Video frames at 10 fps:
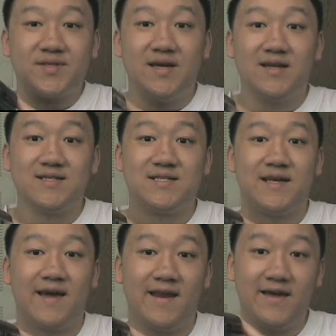It is
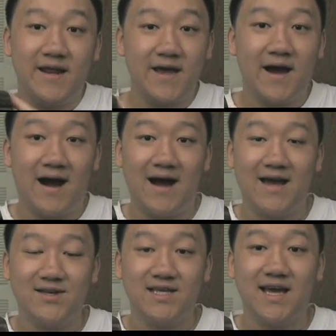
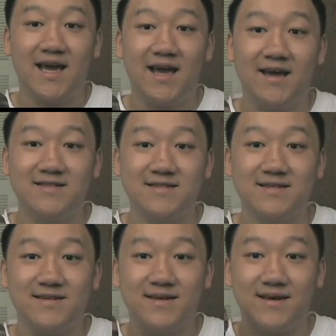1080i and
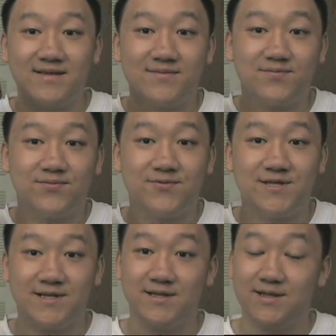it
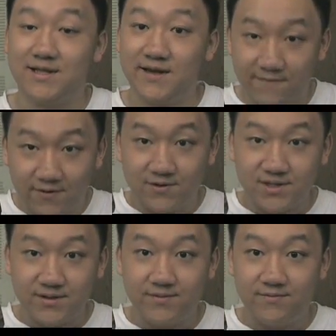
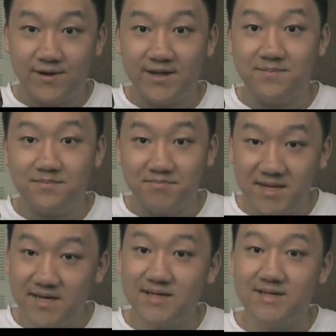delivers when it
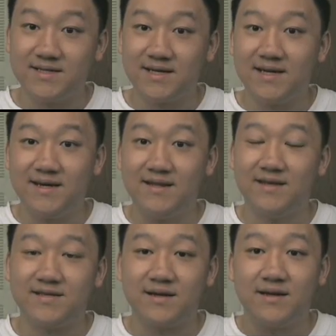means it
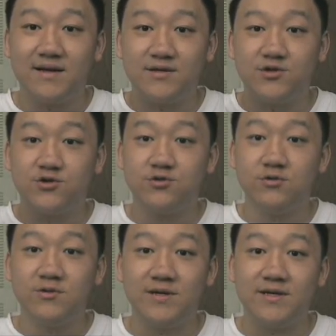is
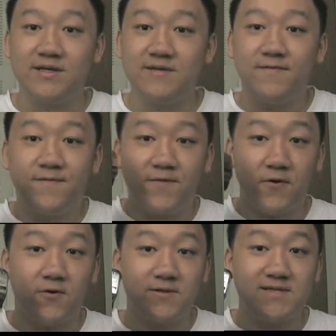truly
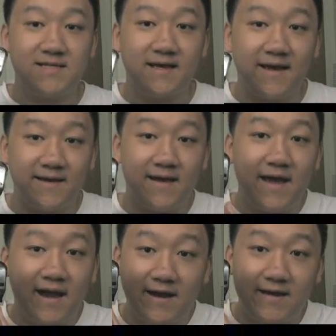full
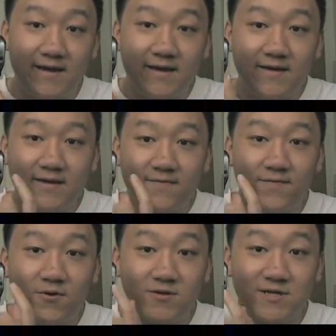1080,
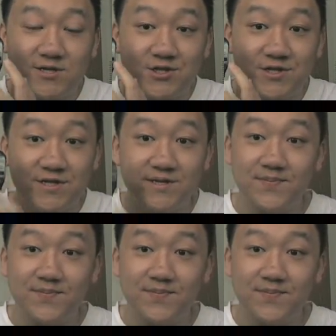full HD.